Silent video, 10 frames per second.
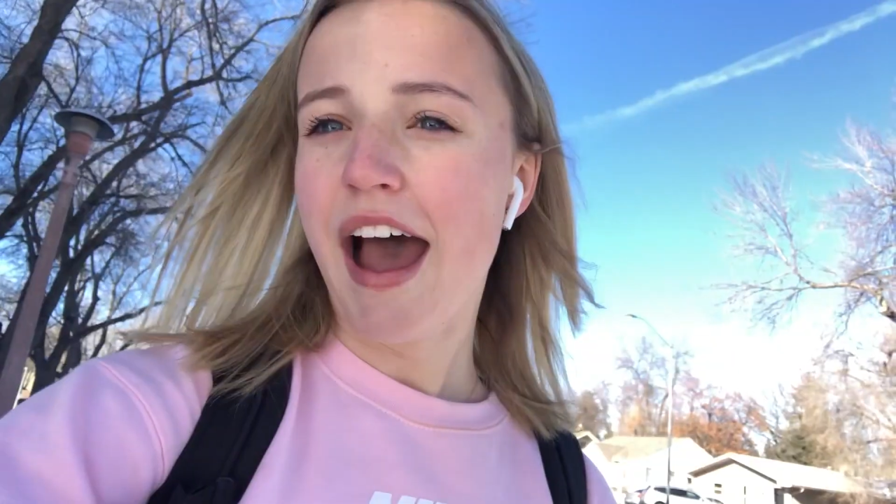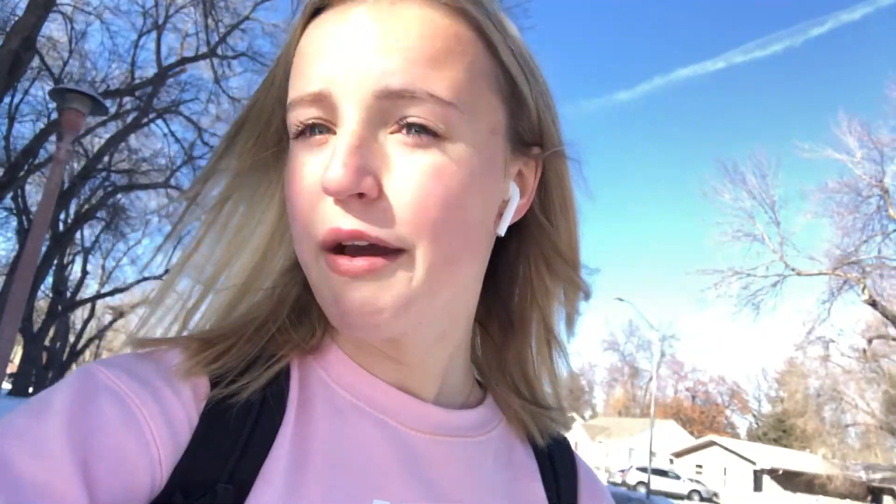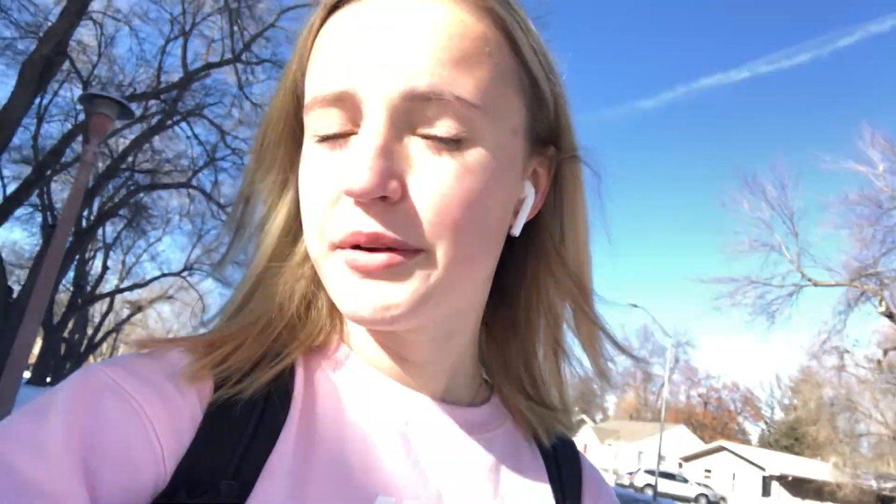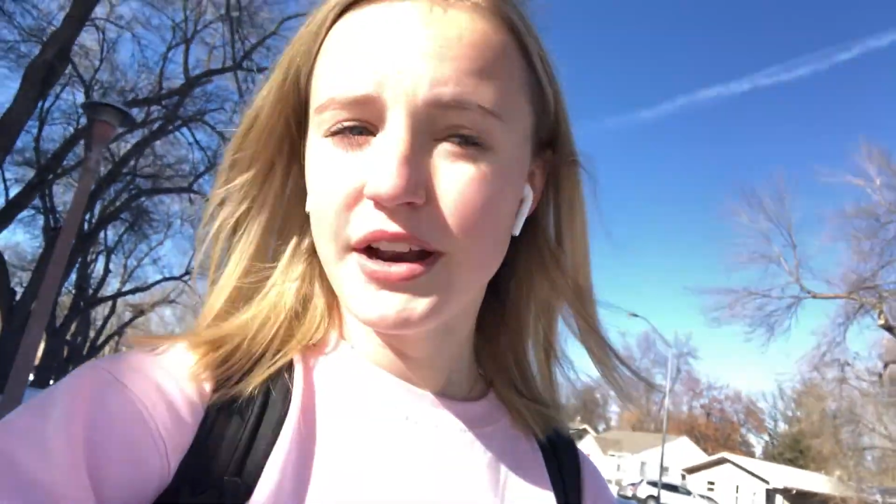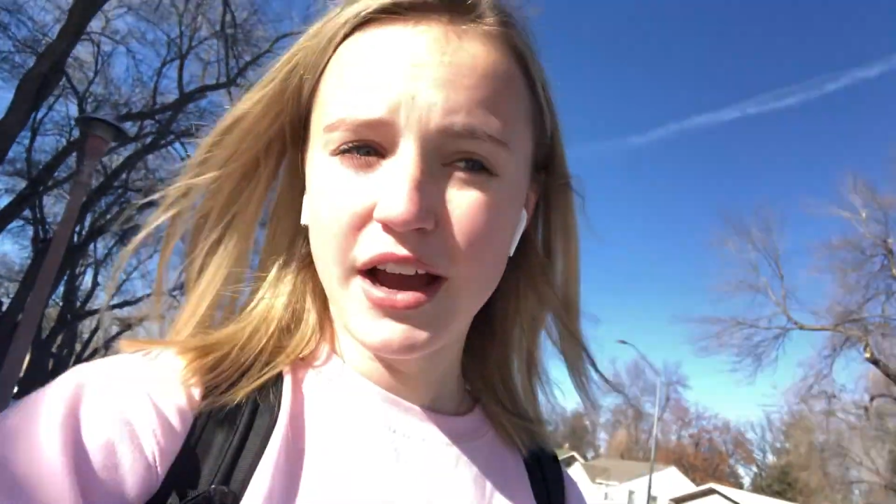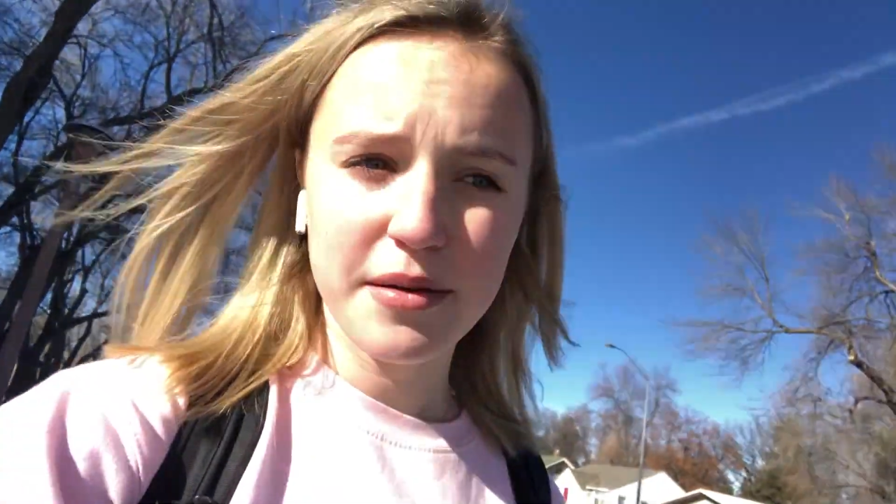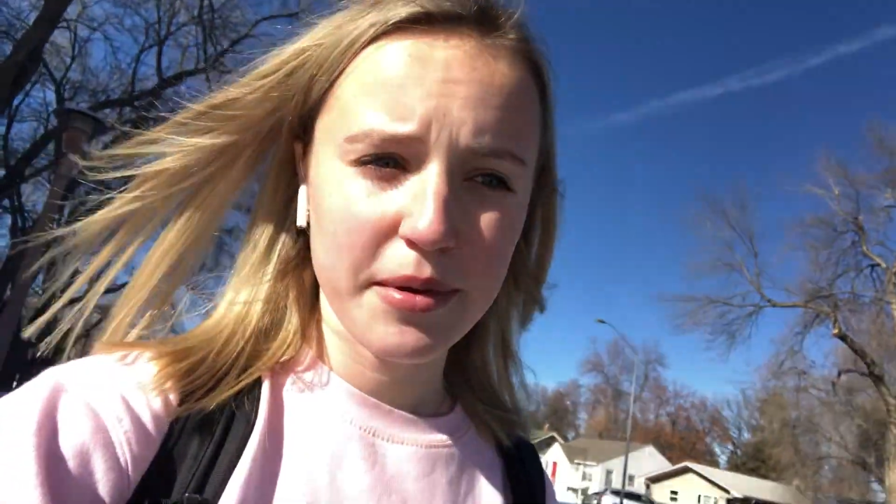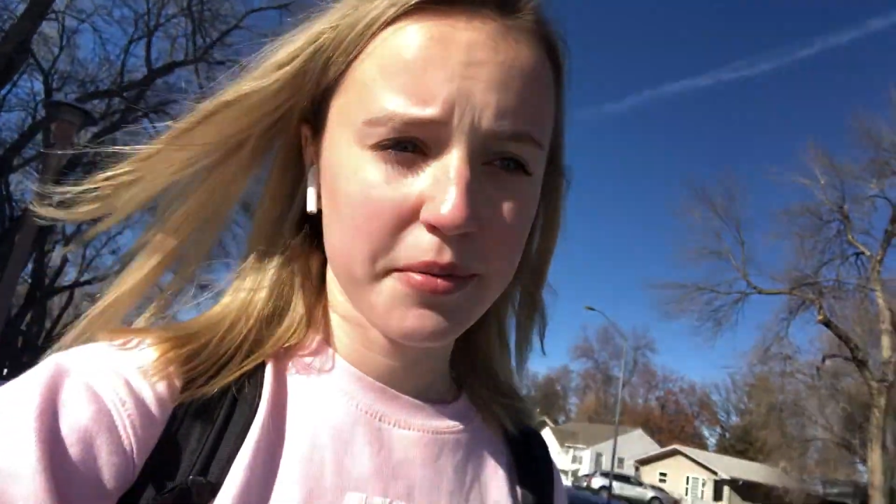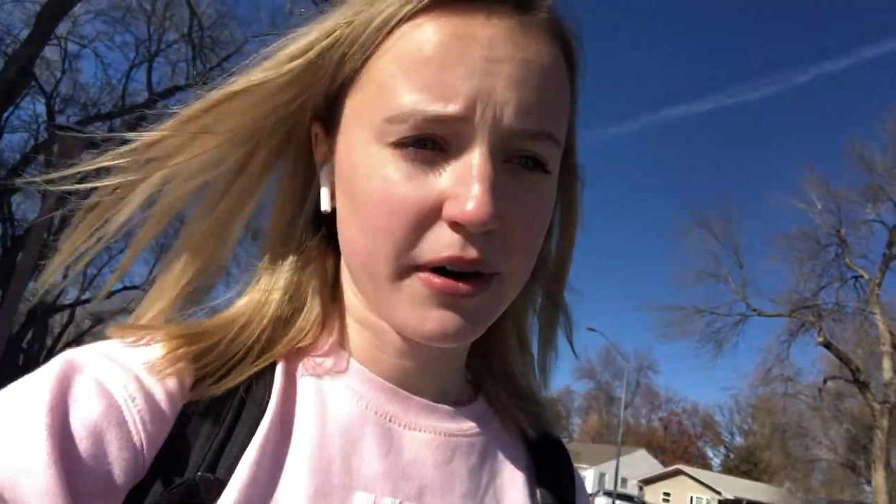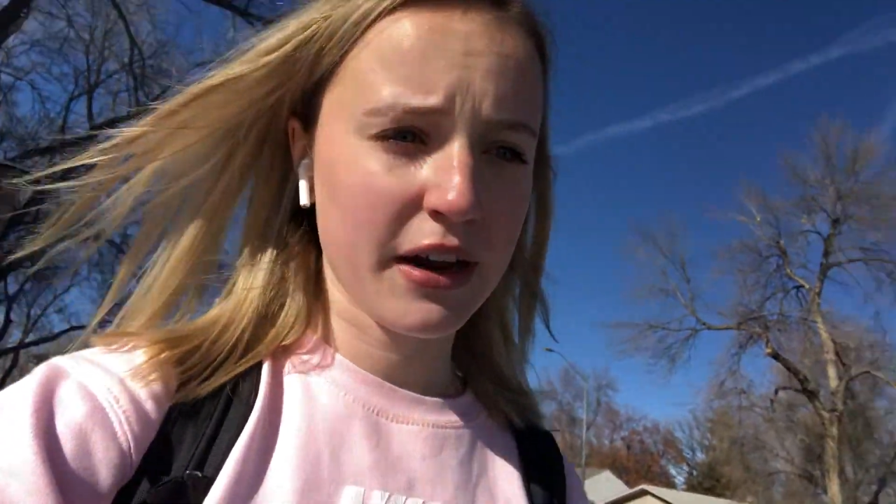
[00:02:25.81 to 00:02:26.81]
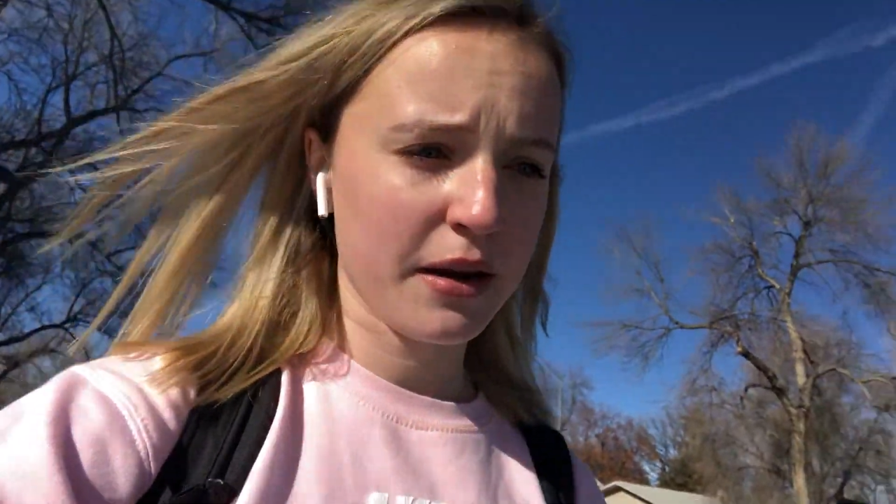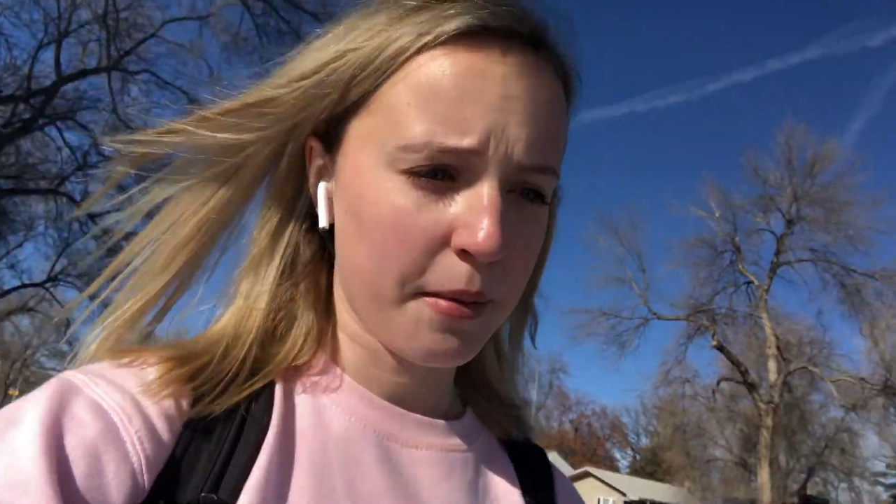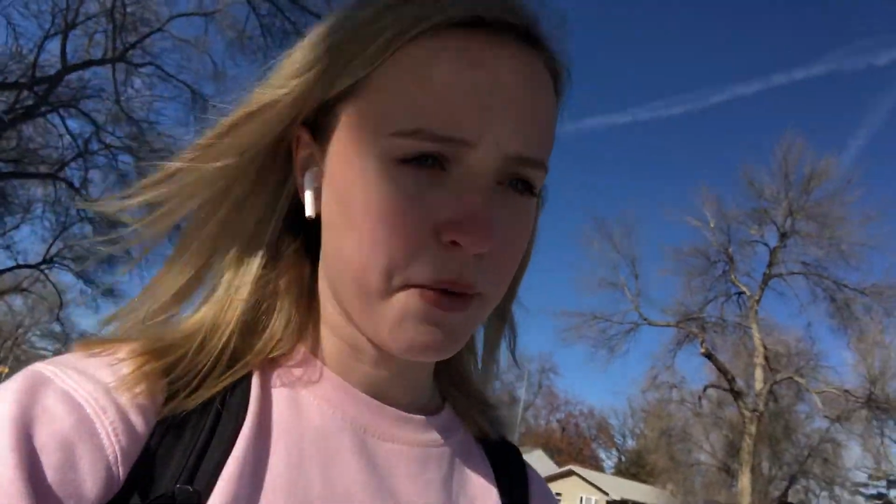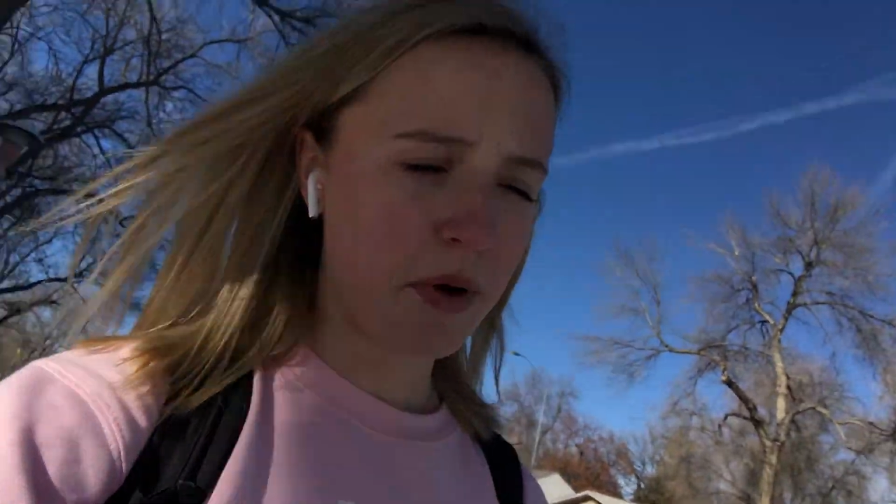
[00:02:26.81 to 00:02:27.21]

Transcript: I would not be worried about